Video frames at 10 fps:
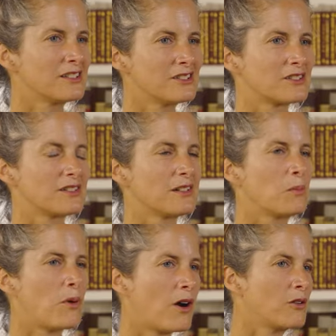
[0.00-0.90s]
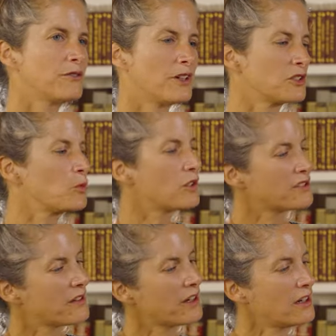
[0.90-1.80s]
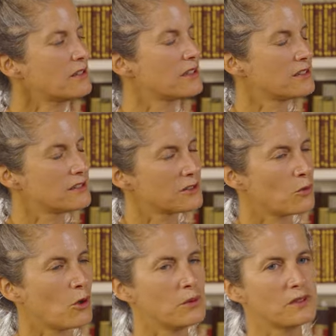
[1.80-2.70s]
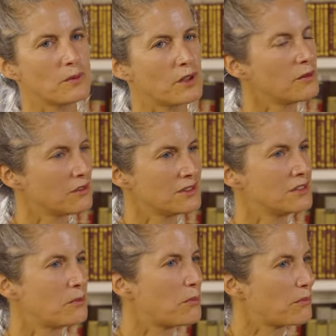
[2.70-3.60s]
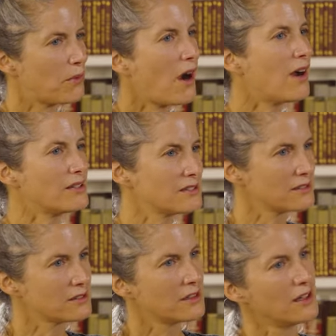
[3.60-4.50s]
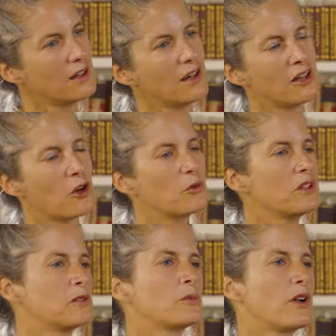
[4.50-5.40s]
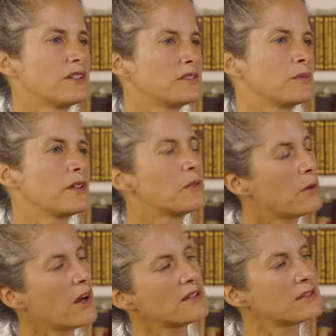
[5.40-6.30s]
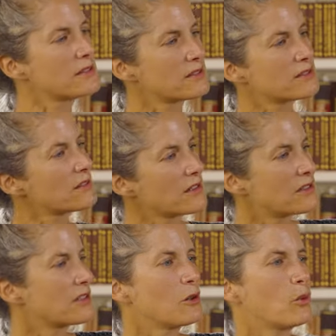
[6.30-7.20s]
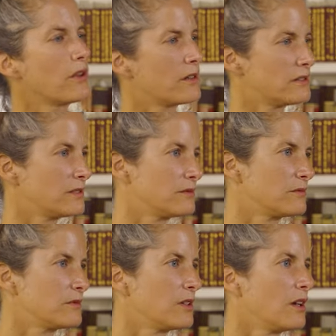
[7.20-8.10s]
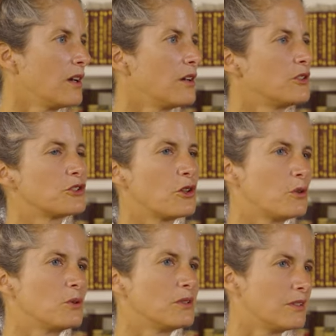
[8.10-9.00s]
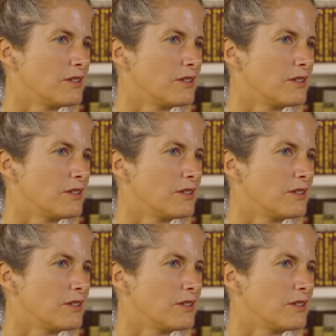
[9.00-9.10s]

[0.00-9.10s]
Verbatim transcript: it's a part of us was there at this moment in, in the past, and now we're in the present, but the past is, is still with us. So.